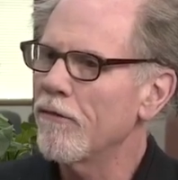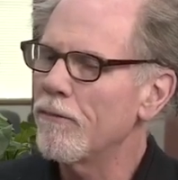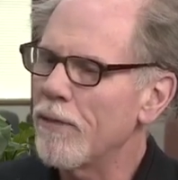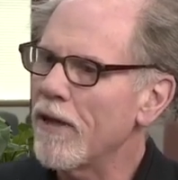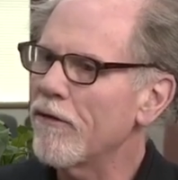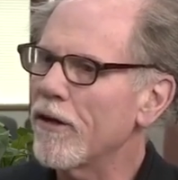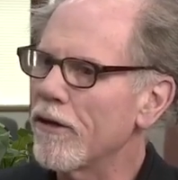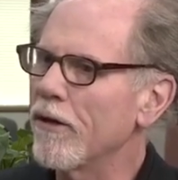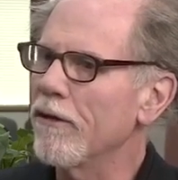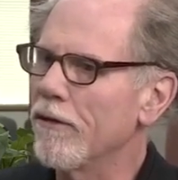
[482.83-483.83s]

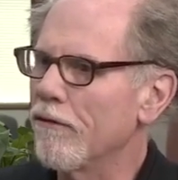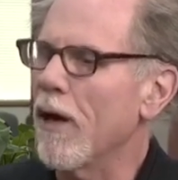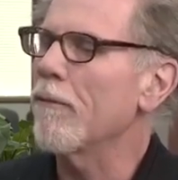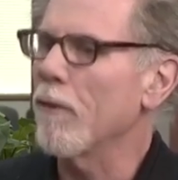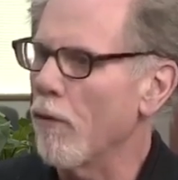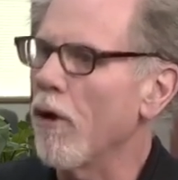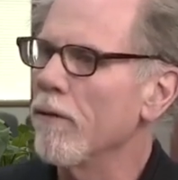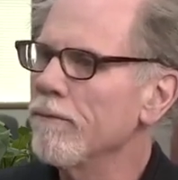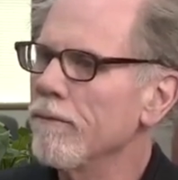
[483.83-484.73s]
basically dropped the ball.